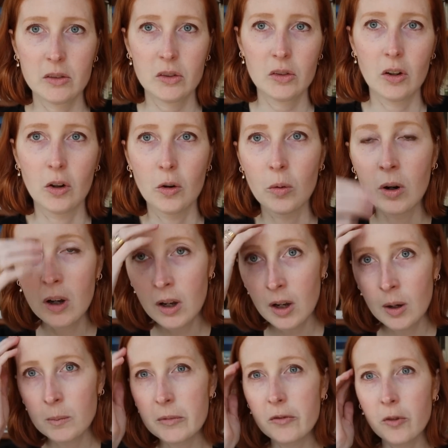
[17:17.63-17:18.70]
So
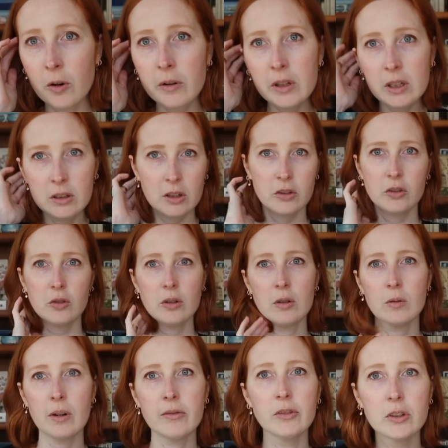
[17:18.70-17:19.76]
before the Industrial
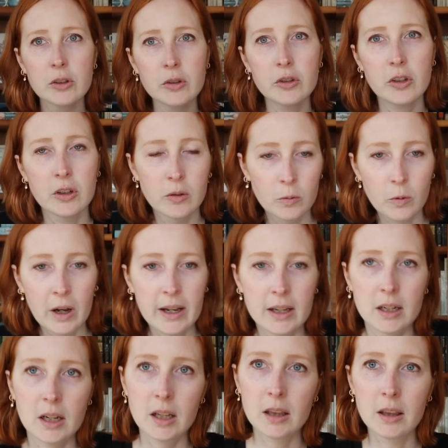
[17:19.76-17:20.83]
Revolution,
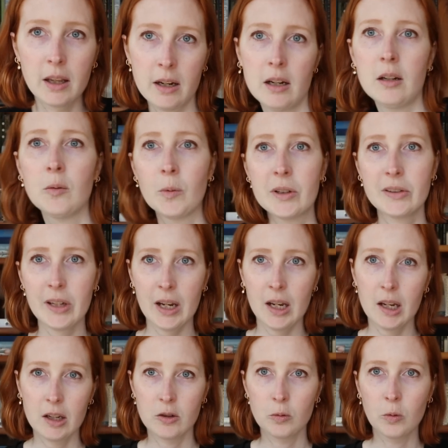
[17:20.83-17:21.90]
when linen was
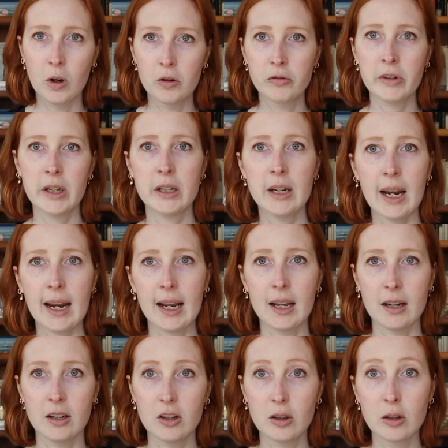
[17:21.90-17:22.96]
hand woven
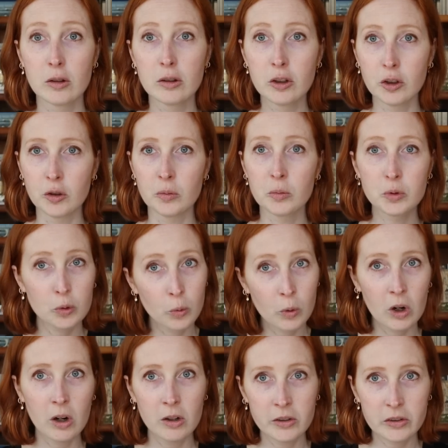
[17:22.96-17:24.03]
and the looms
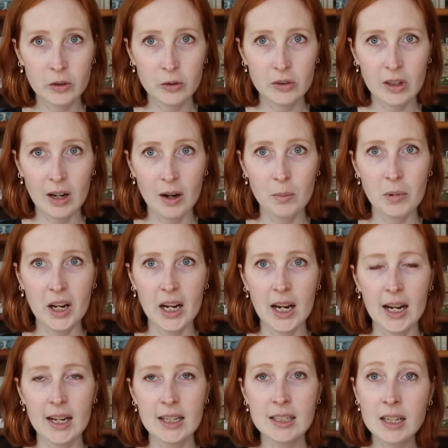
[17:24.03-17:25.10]
were also set up by
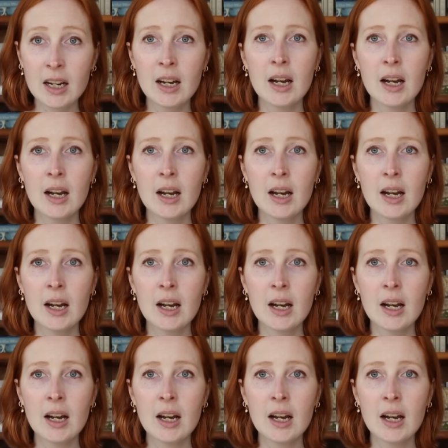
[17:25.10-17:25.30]
hand,